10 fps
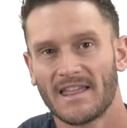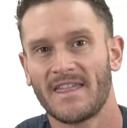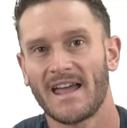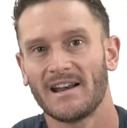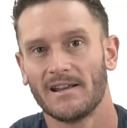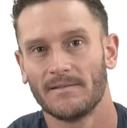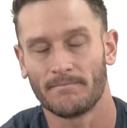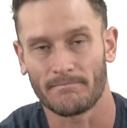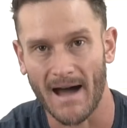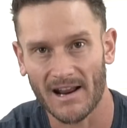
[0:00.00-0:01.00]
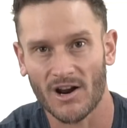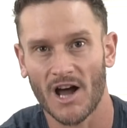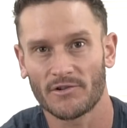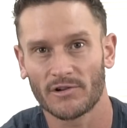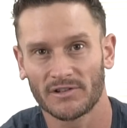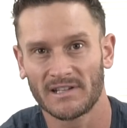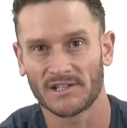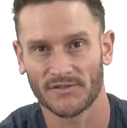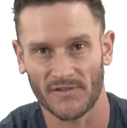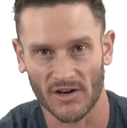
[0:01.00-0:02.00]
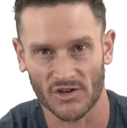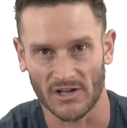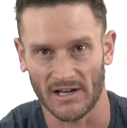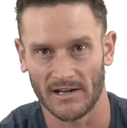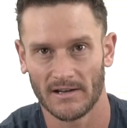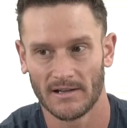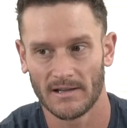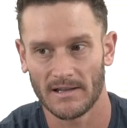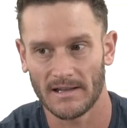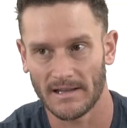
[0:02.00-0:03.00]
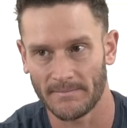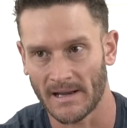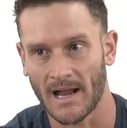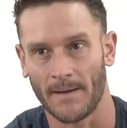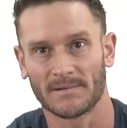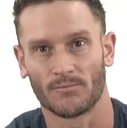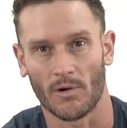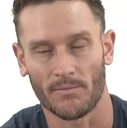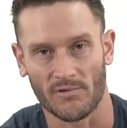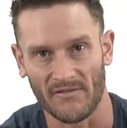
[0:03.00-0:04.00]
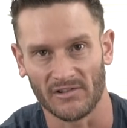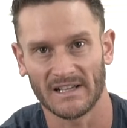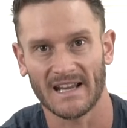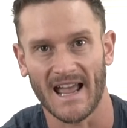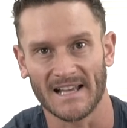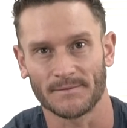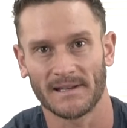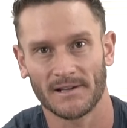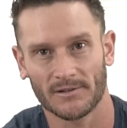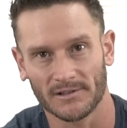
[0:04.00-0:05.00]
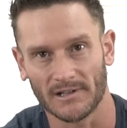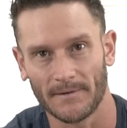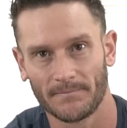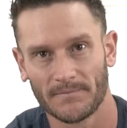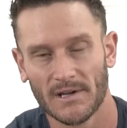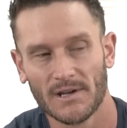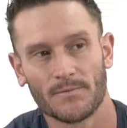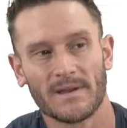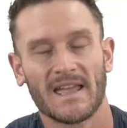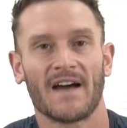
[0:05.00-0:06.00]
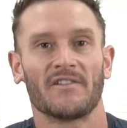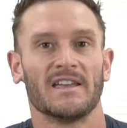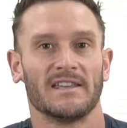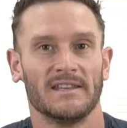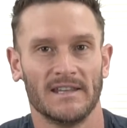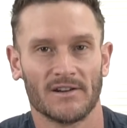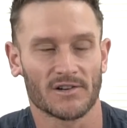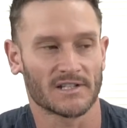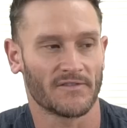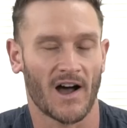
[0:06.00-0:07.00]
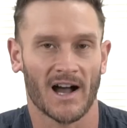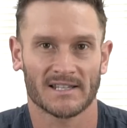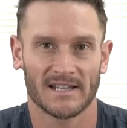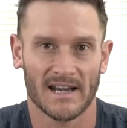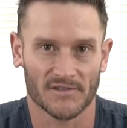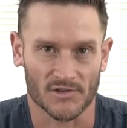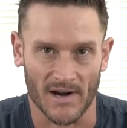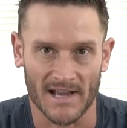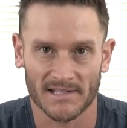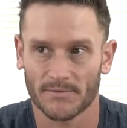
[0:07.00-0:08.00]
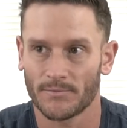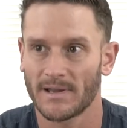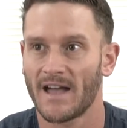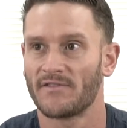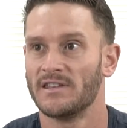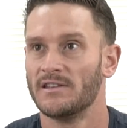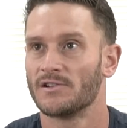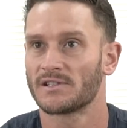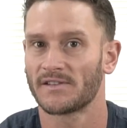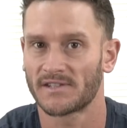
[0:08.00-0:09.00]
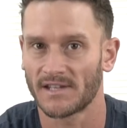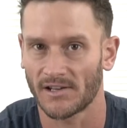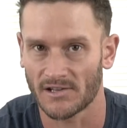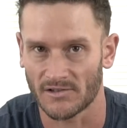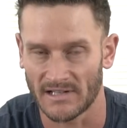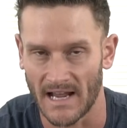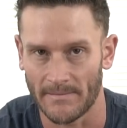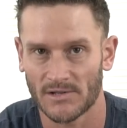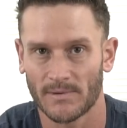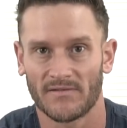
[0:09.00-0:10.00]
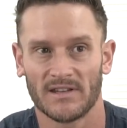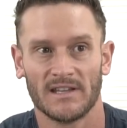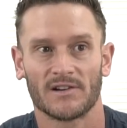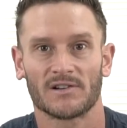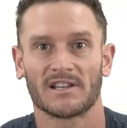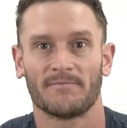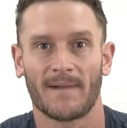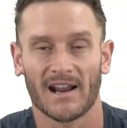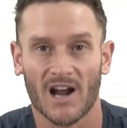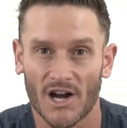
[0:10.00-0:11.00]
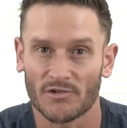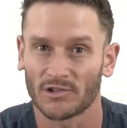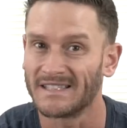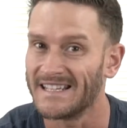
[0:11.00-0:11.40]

that mitochondrial dysfunction becomes more prevalent as we get older. We have years of oxidative stress, we have years of cellular damage, we have years of mitochondrial